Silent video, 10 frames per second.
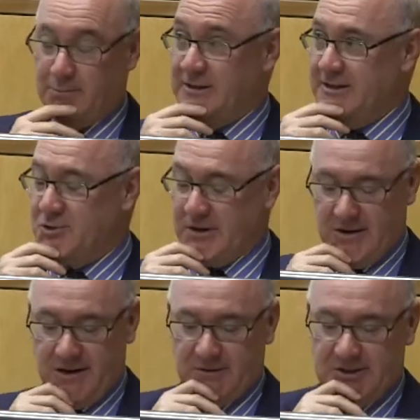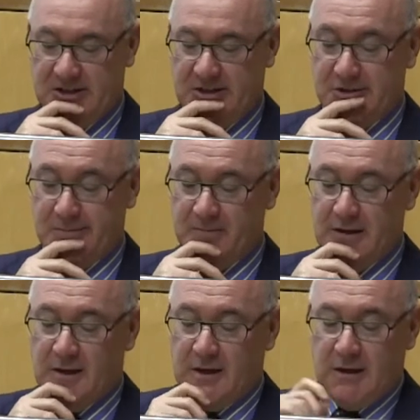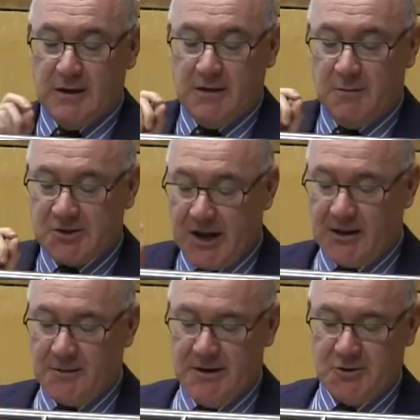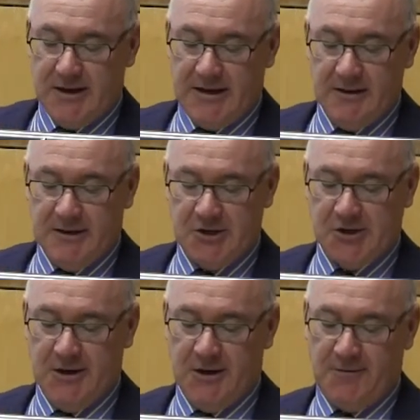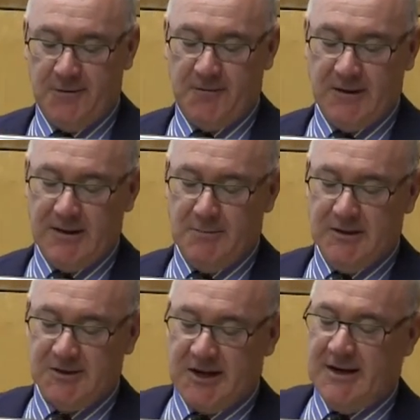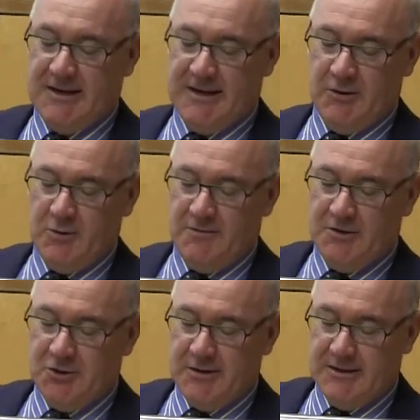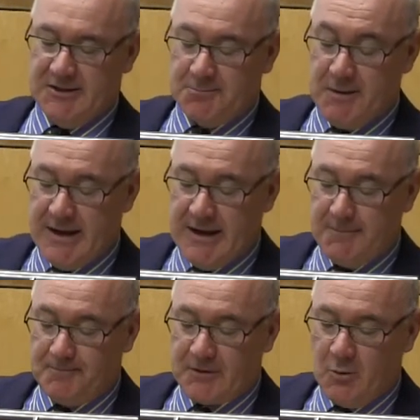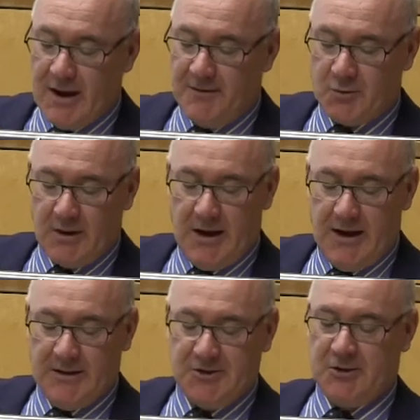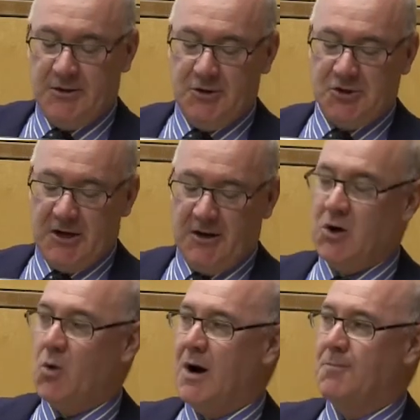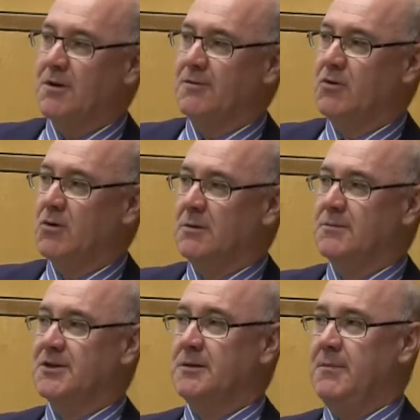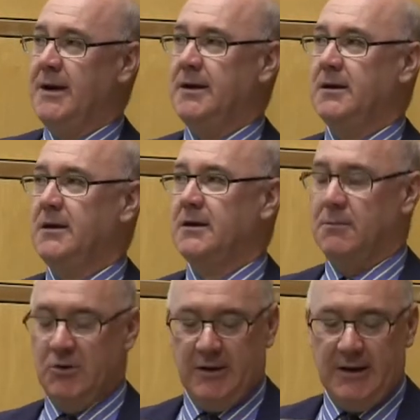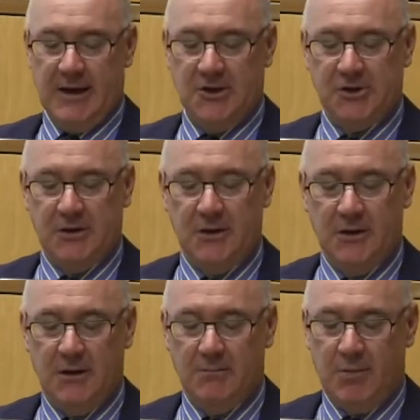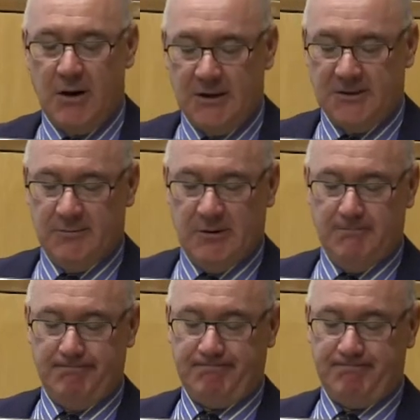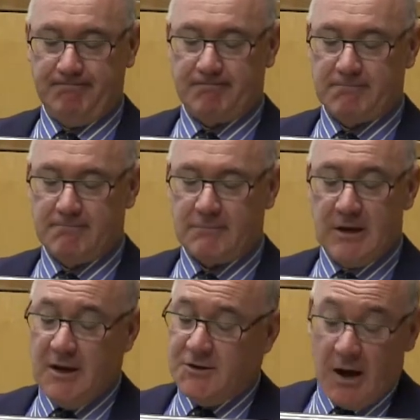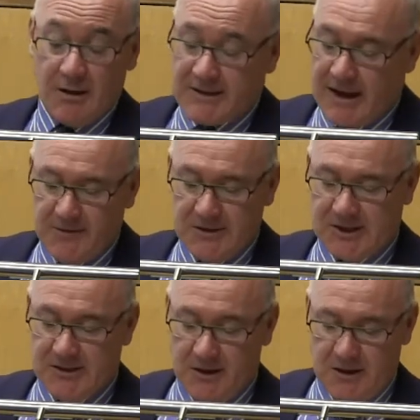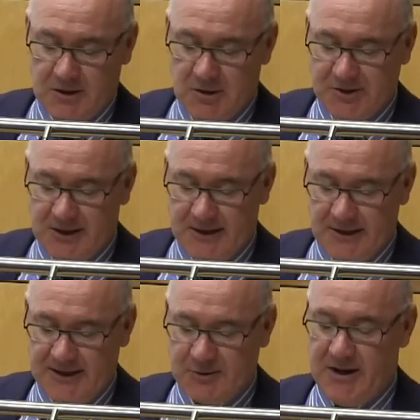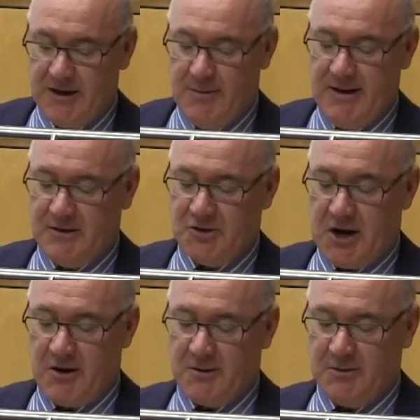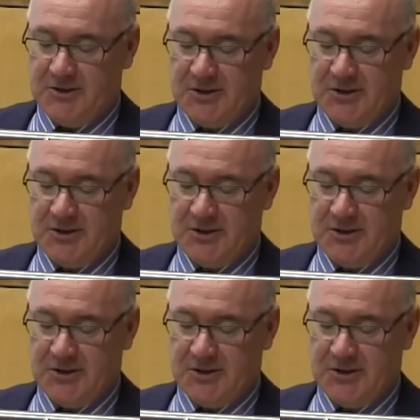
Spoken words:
a belligerent conversation, the most elementary condition of fulfilling Mill's idea that we have a duty to speak, we have to rely on certain shared cooperative norms that make communication possible. Donald Davidson argues that unless we can make the charitable